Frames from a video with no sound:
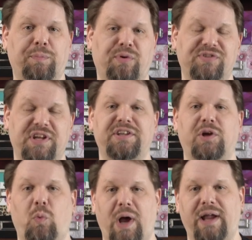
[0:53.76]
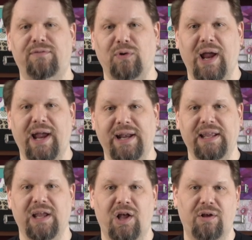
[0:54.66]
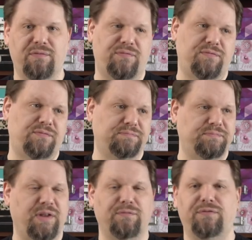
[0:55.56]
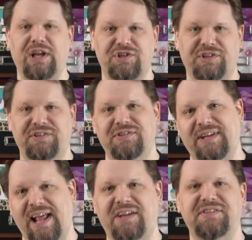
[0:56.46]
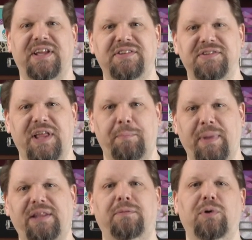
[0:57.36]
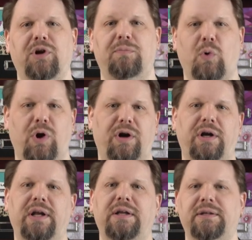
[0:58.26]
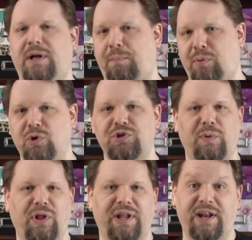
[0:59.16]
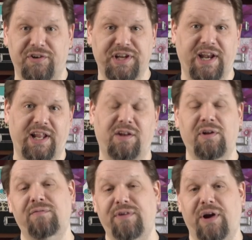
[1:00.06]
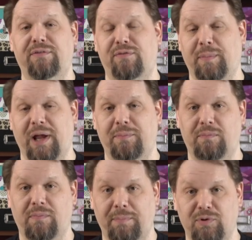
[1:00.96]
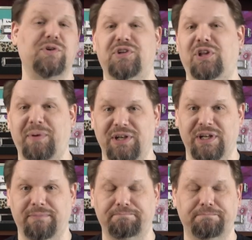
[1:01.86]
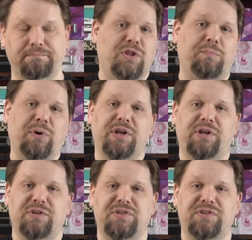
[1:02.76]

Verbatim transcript: presenting a wide variety of inflections and accents that made the book more approachable and entertaining and, and varied for my, my personal opinion. The book